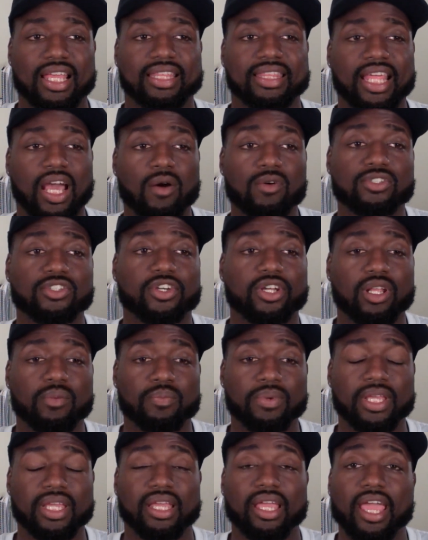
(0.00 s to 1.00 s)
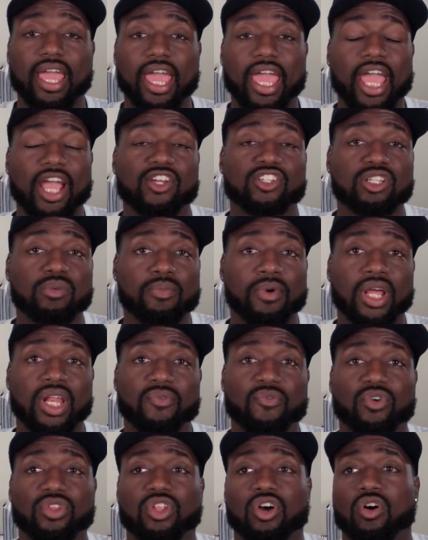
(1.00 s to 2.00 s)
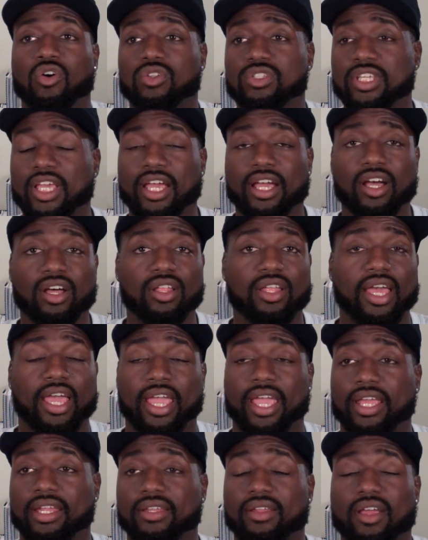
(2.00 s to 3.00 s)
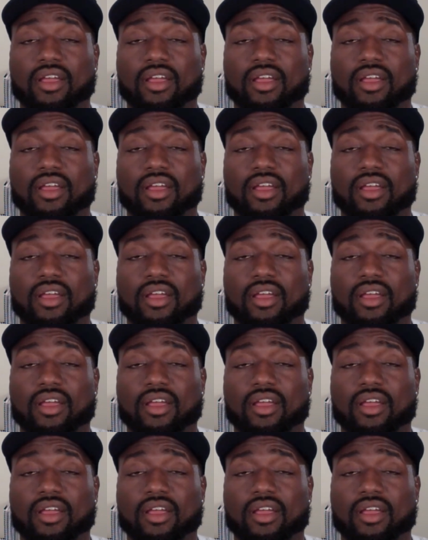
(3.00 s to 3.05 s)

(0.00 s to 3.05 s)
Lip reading: that was going to be extra money for the hotel and